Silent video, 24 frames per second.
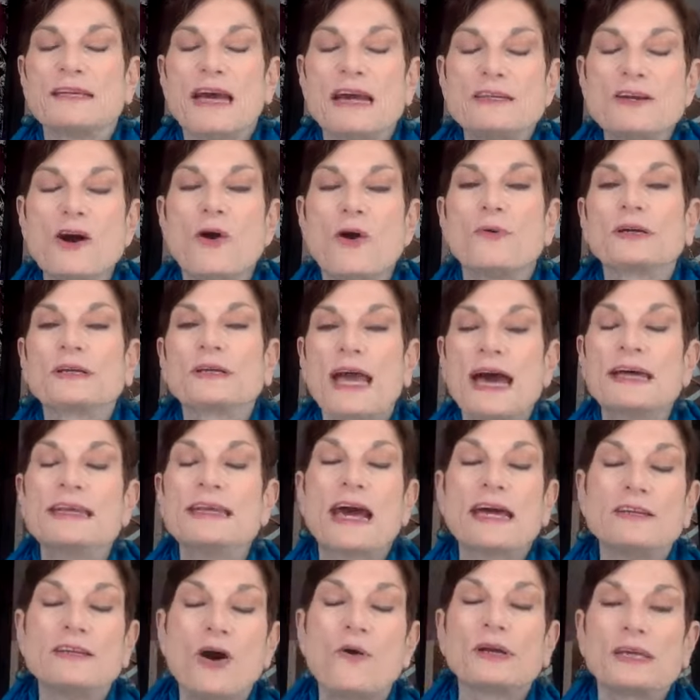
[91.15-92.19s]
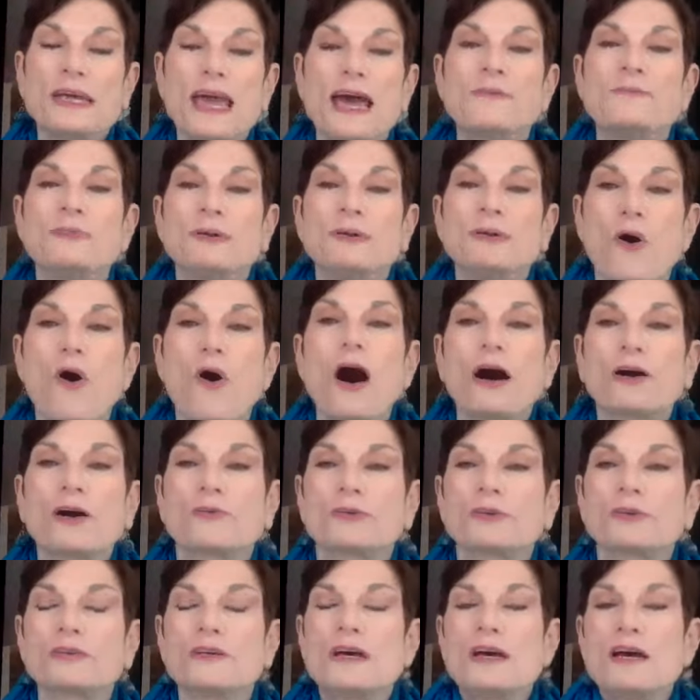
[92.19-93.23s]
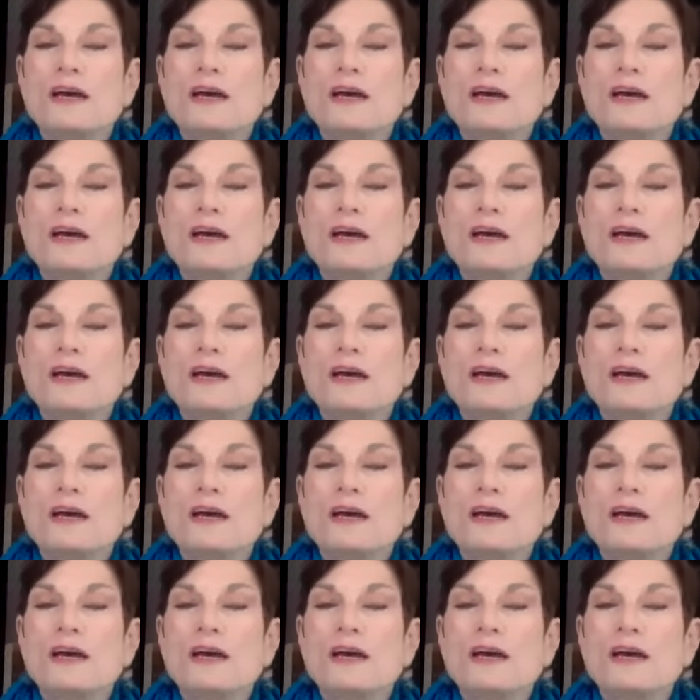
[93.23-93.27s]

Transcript: and I know it, and I know it can be awkward.